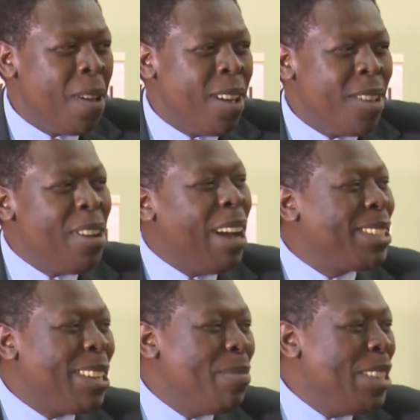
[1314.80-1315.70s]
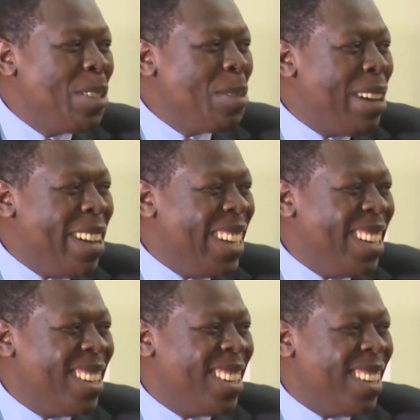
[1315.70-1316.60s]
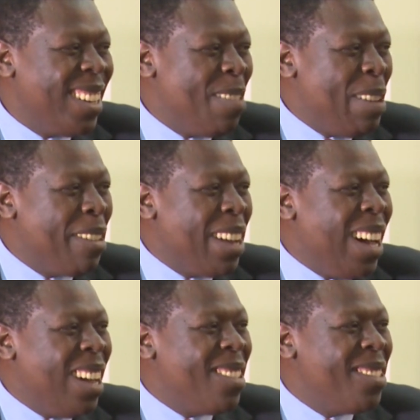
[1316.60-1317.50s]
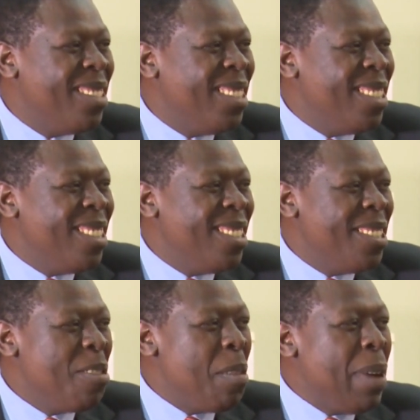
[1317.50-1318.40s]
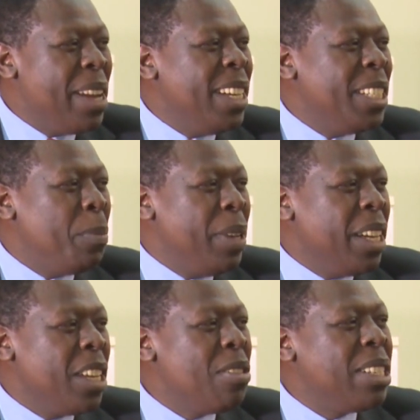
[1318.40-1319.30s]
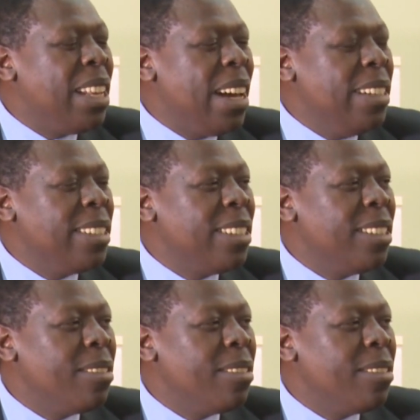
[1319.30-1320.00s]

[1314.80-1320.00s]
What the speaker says: you have something to worry about how your money is being utilized.